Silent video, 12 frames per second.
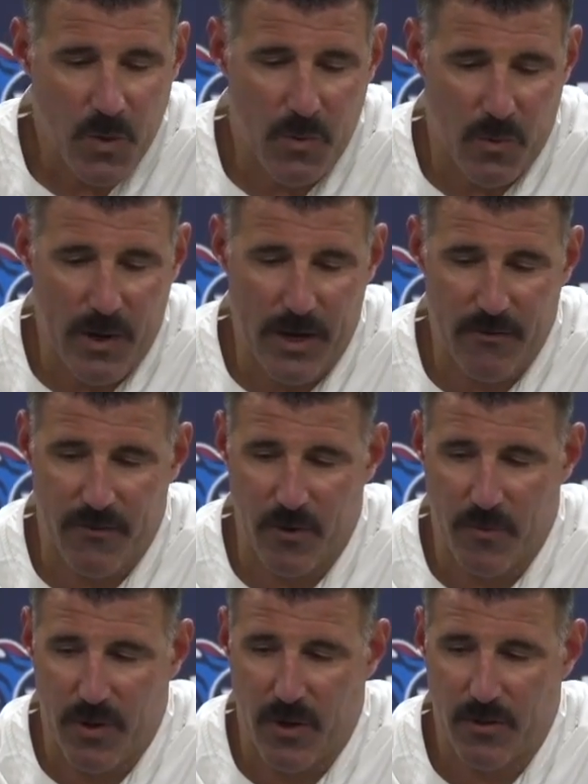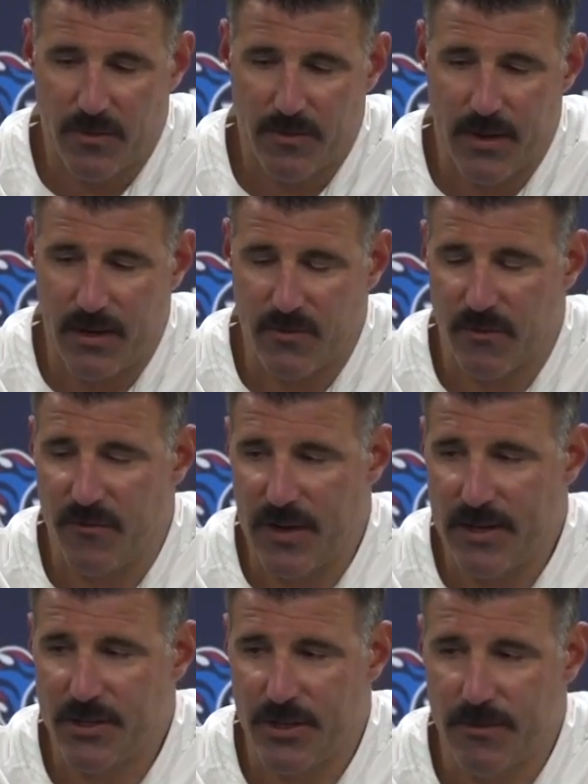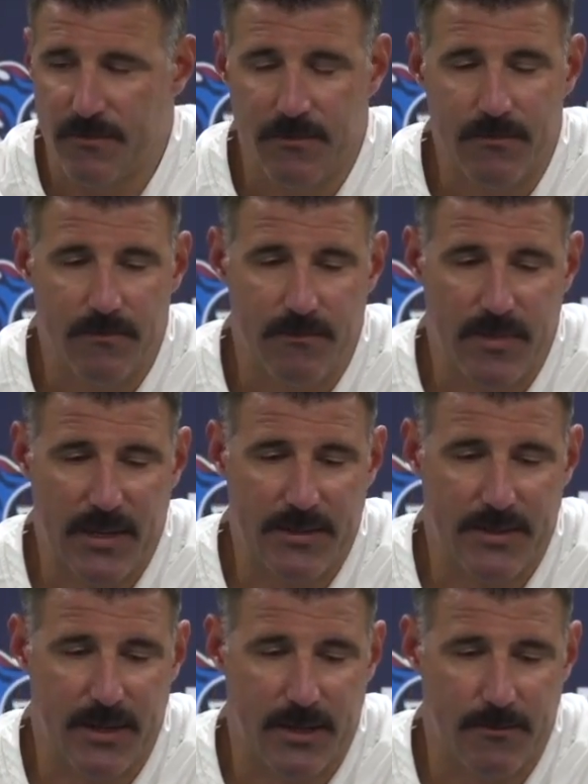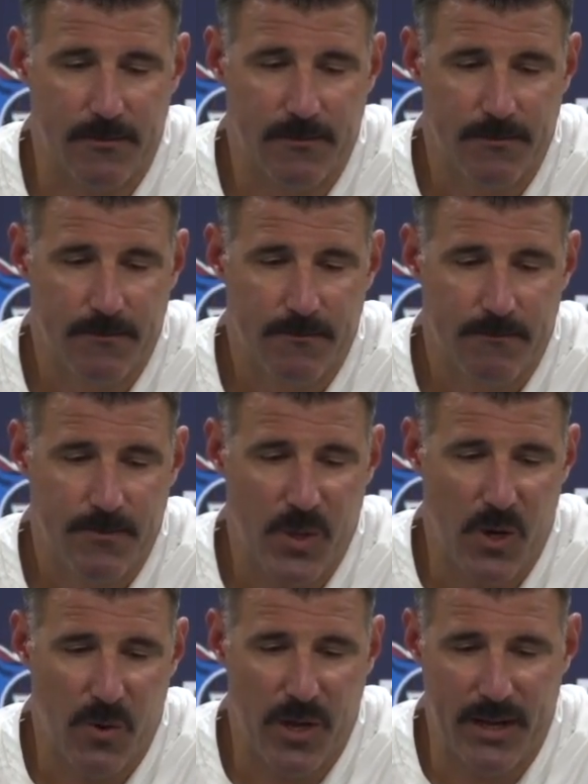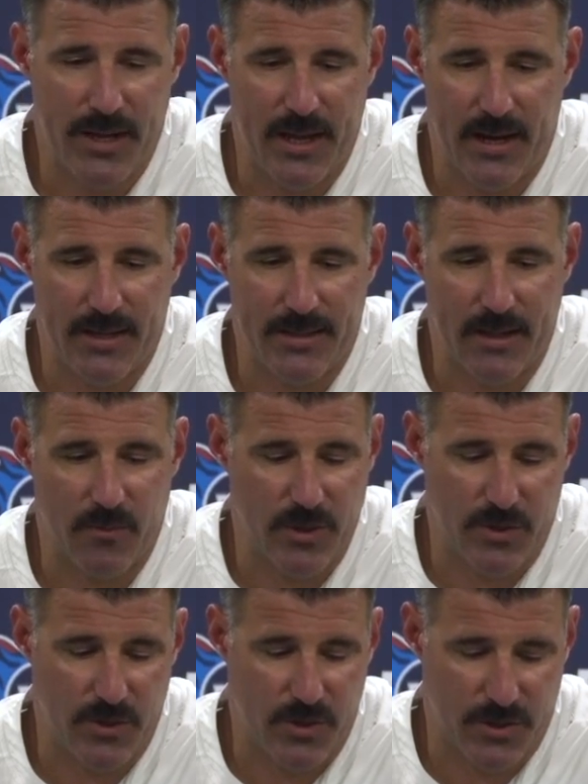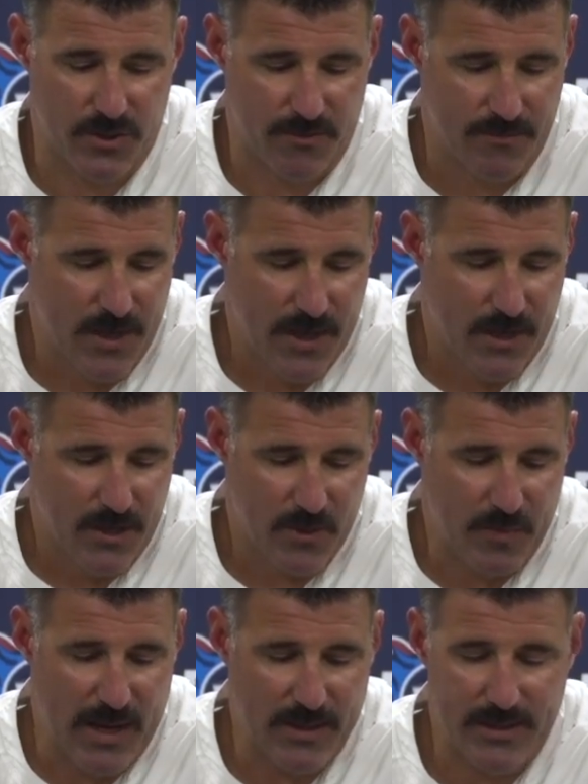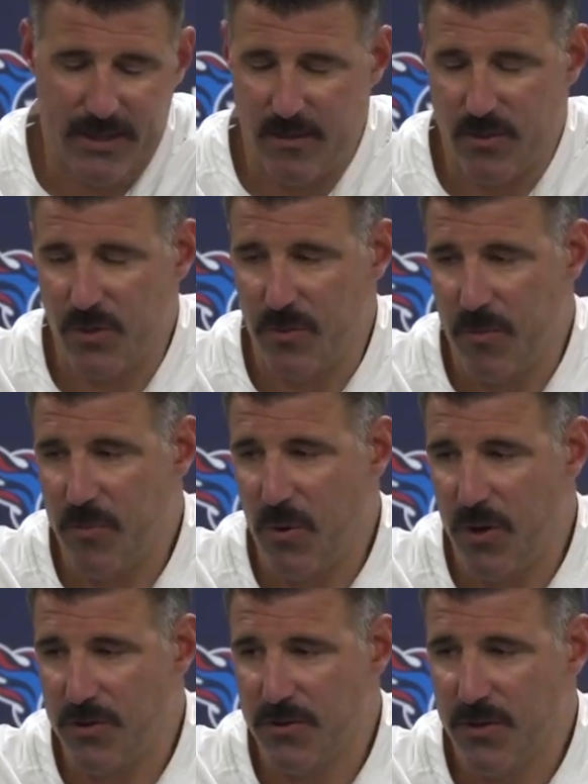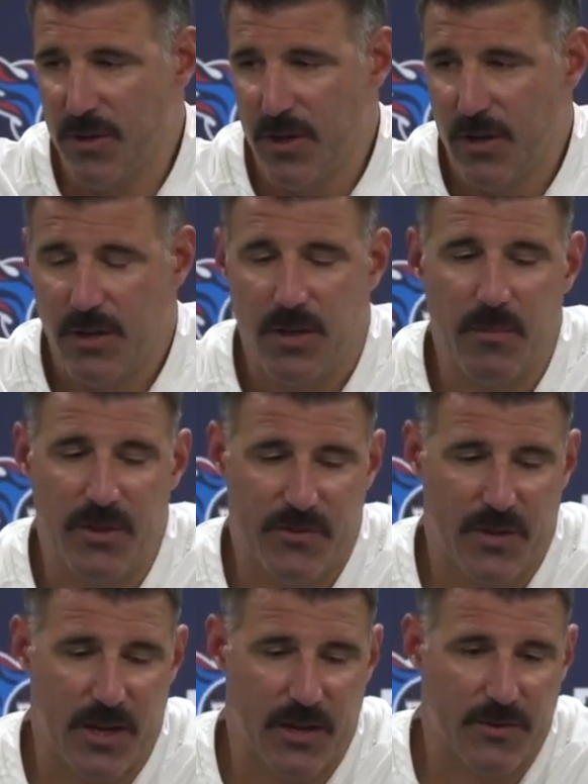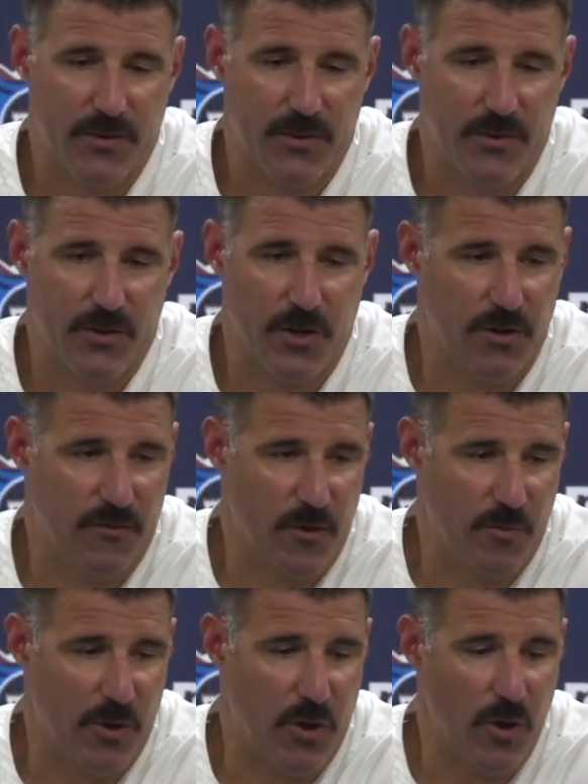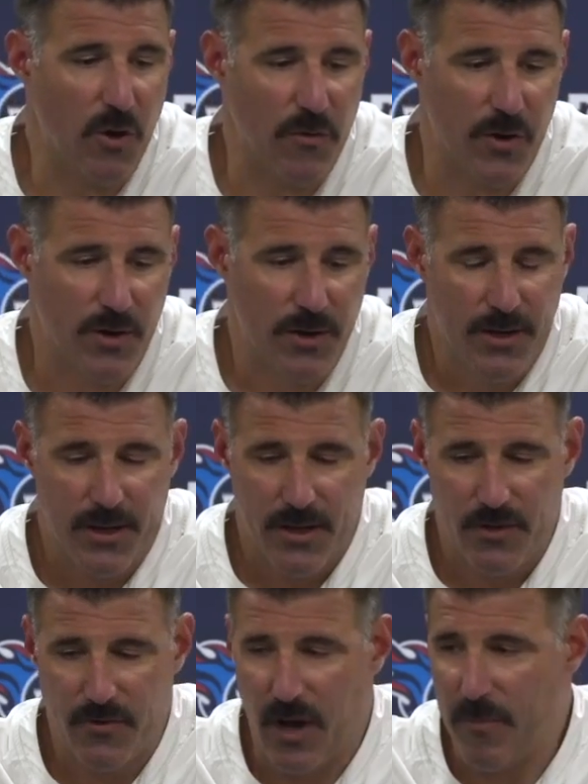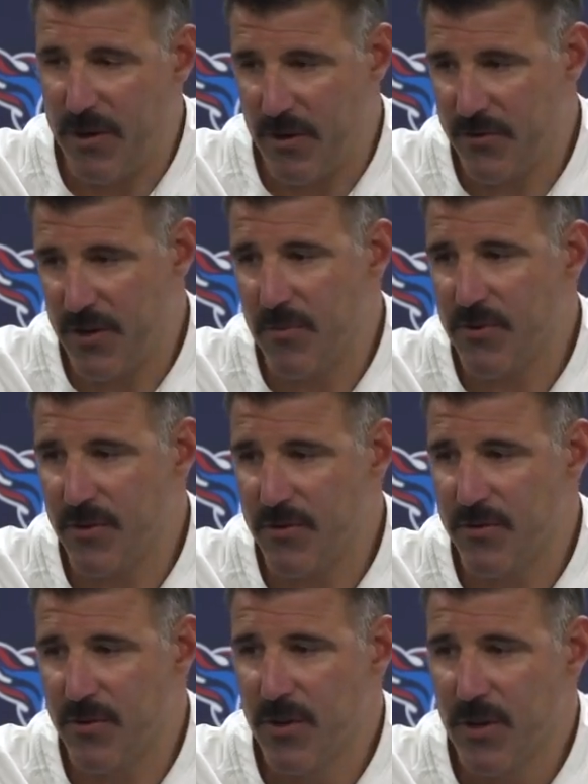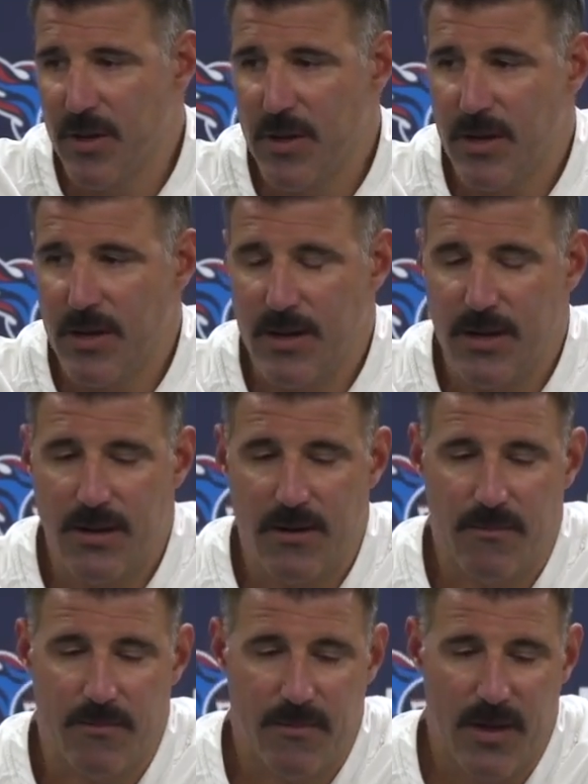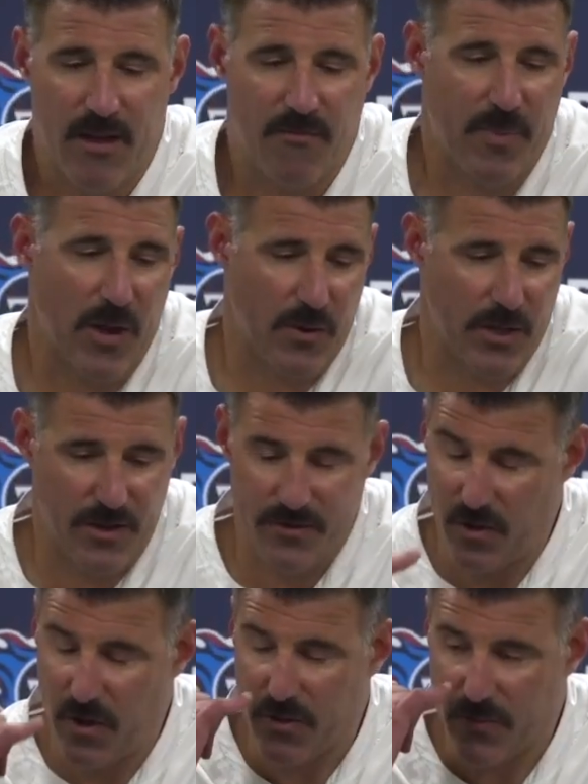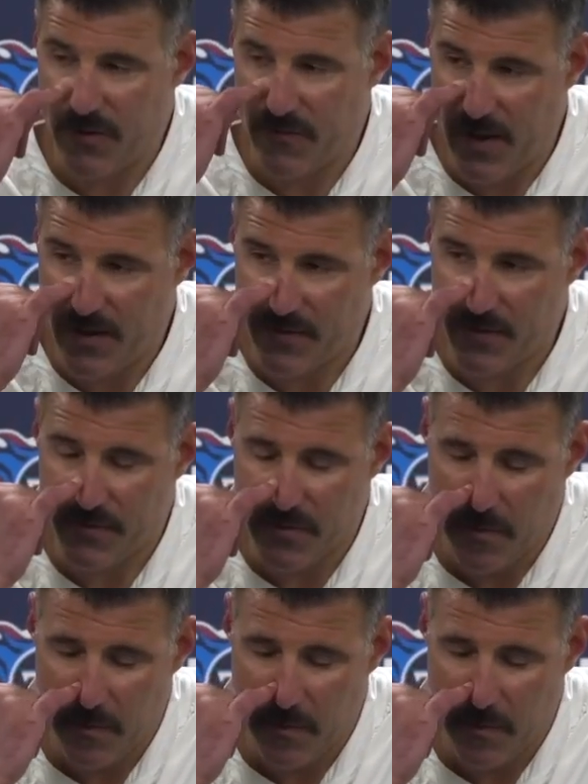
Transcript: We ran the football. Guys were finishing. But, um, you know, in the end, I think when you just spotting teams too many points, you miss kicks, you turn the football over drop interceptions, um, have penalties in all three phases.